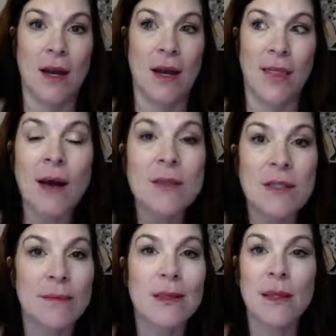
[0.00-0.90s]
That was,
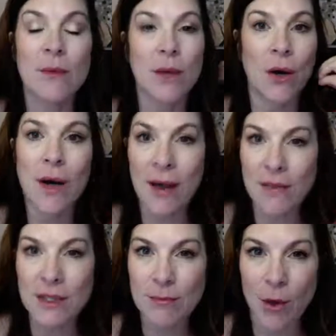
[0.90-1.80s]
you know, we all have
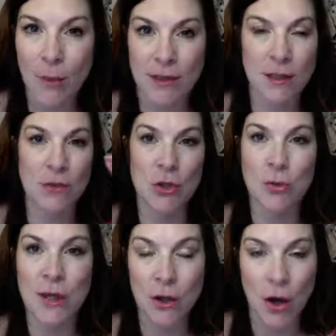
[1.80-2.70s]
these moments. I'm sure
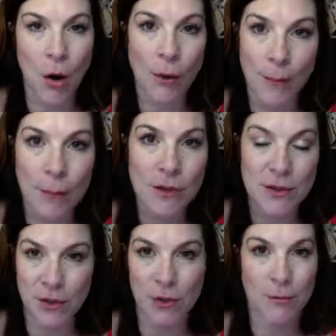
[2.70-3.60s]
we can all remember
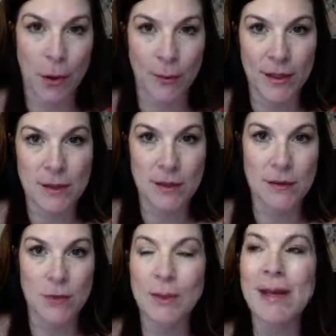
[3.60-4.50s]
certain moments.
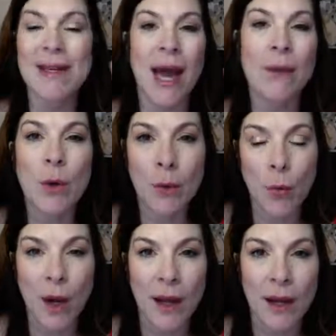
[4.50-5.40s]
What about
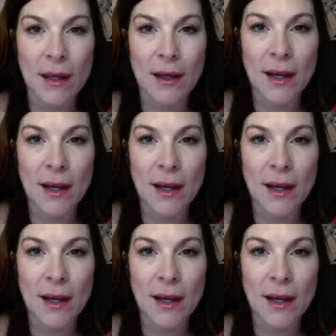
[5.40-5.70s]
911?